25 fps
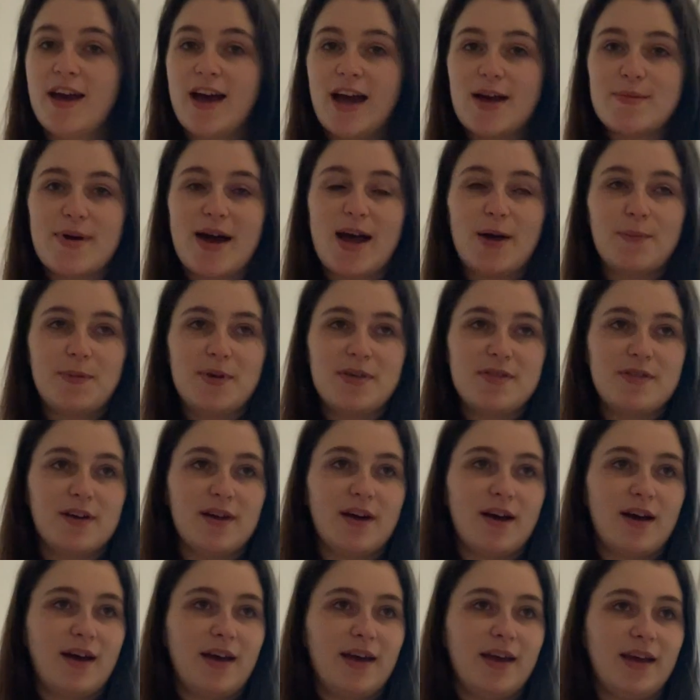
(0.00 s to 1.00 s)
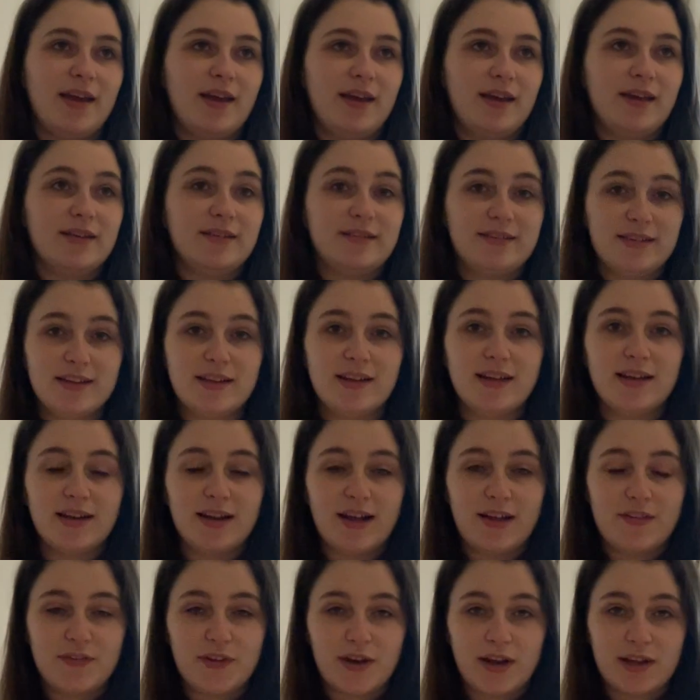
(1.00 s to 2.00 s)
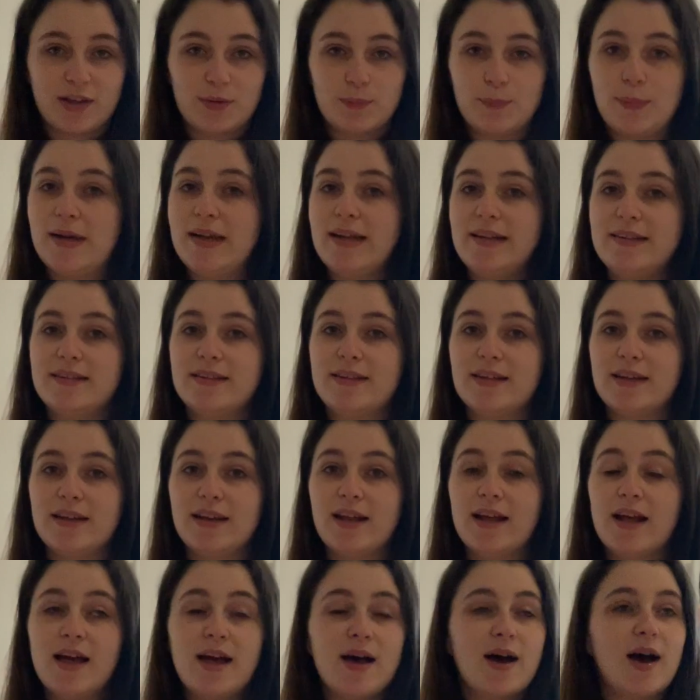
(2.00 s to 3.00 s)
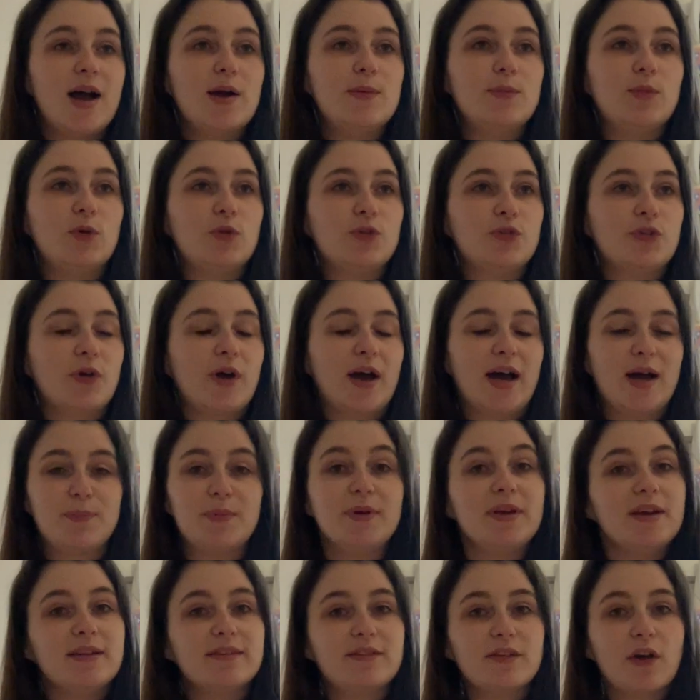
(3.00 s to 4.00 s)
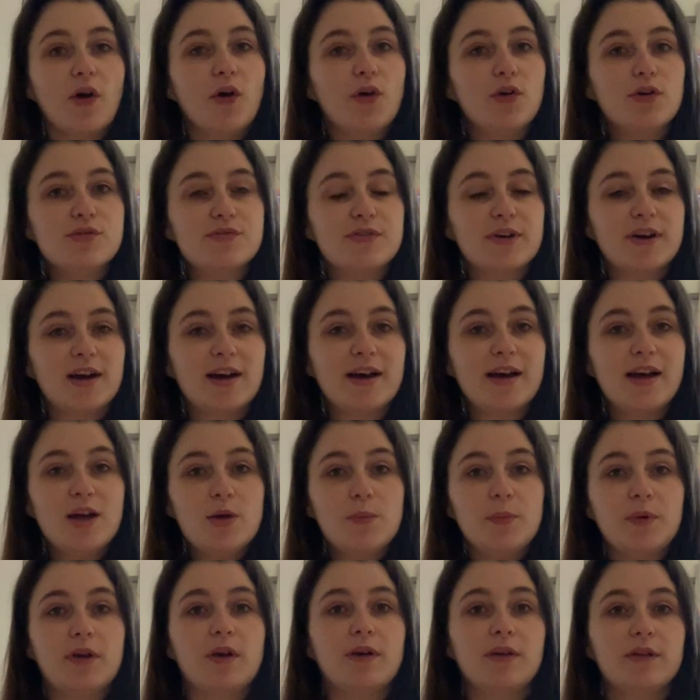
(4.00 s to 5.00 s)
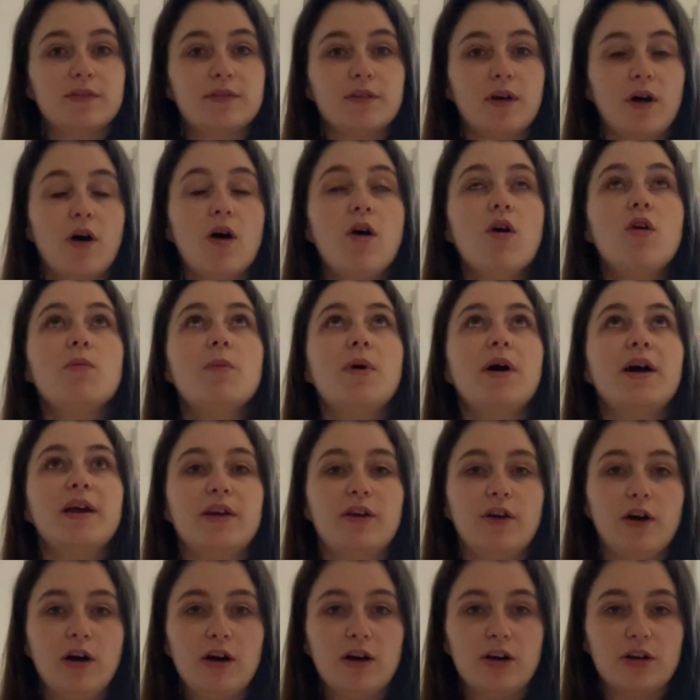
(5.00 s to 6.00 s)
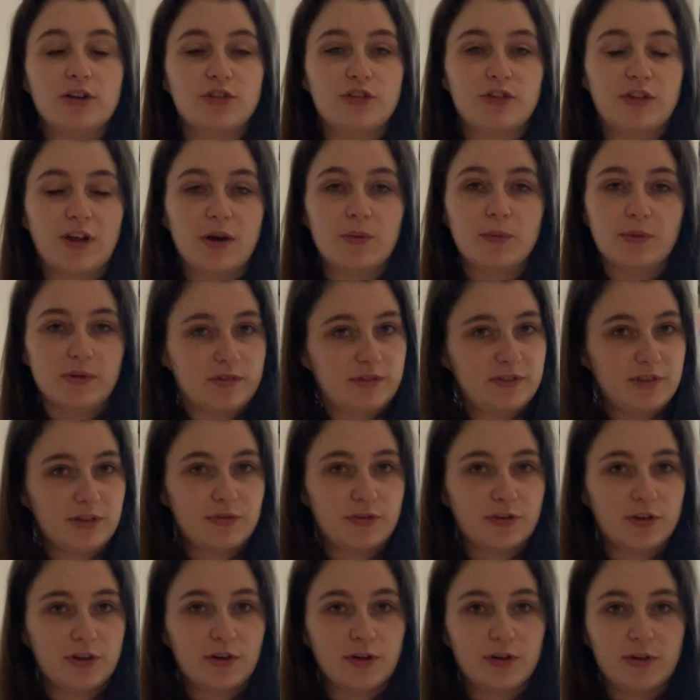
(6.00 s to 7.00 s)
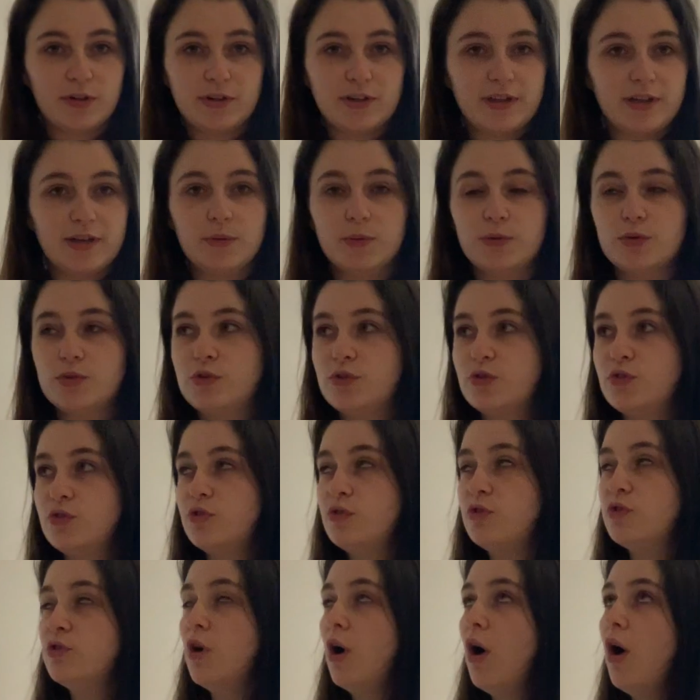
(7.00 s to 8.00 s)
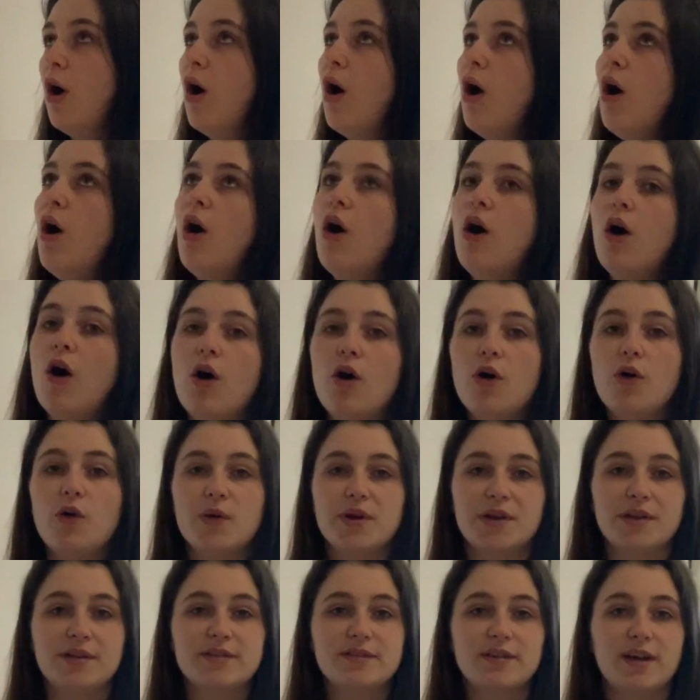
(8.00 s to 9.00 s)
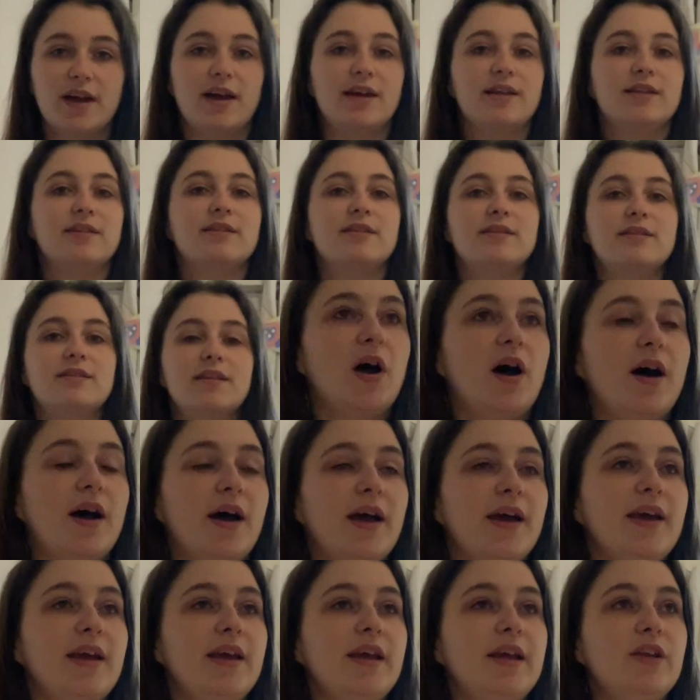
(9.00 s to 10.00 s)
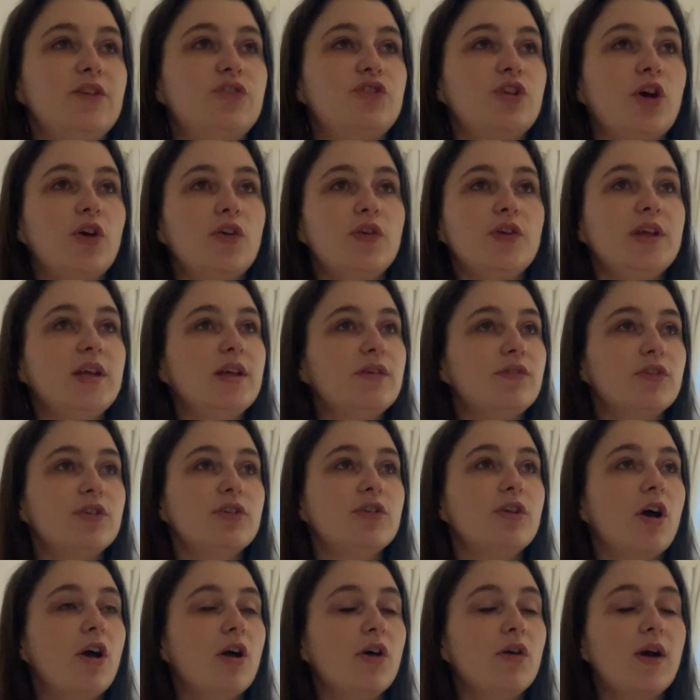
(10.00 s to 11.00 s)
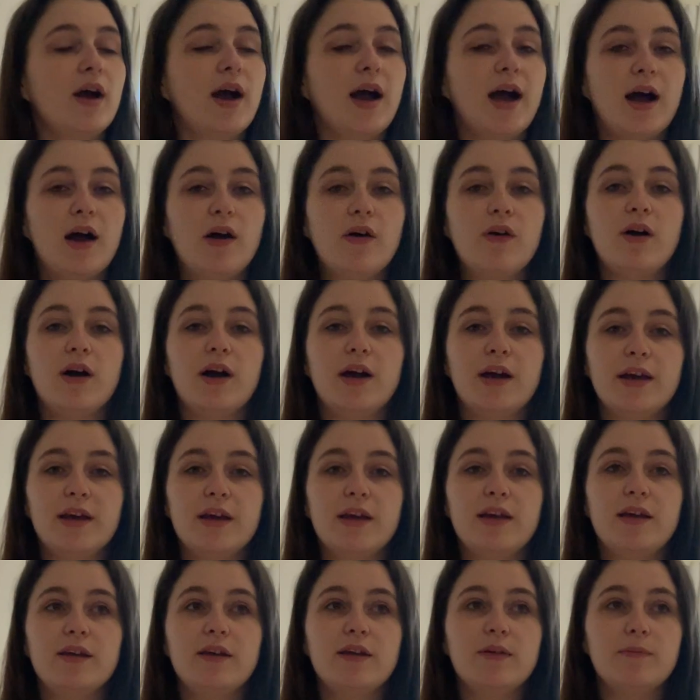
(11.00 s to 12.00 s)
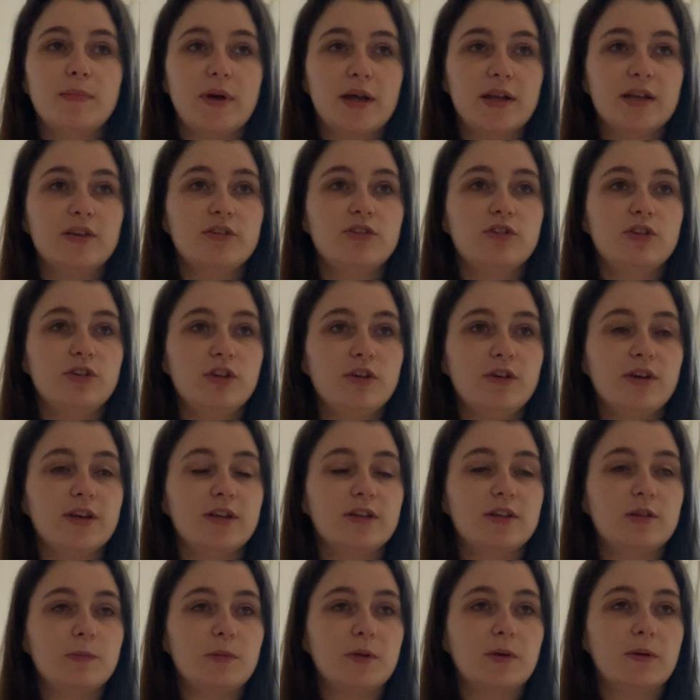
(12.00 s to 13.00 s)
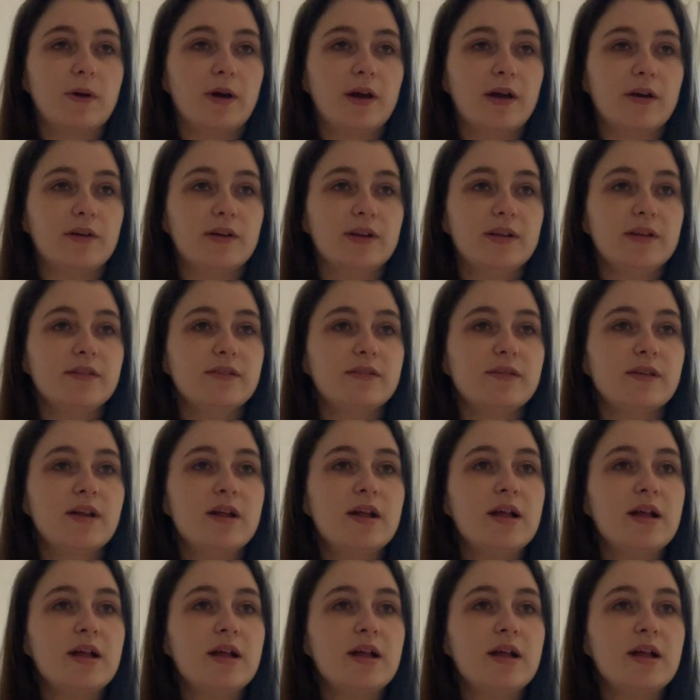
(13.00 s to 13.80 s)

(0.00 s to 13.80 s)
I'm happy that I did it and that I completed it. I'm also happy it's over because, oh my gosh, that was difficult. It was so intense. I don't even know how I managed to do it, to be quite honest.